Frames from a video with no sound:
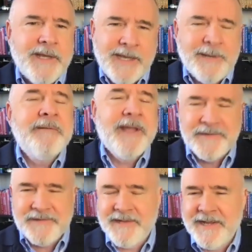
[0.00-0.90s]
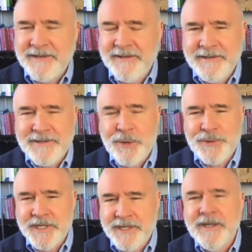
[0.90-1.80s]
And as I say in
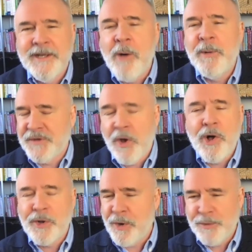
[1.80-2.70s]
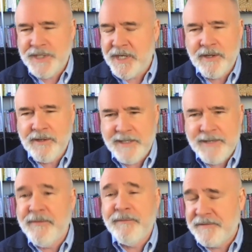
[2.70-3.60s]
coaching, almost all coaching,
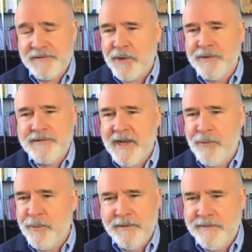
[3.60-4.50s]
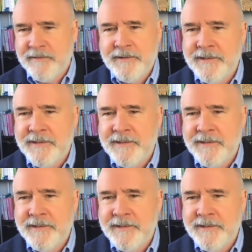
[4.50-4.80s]
even if it starts out with,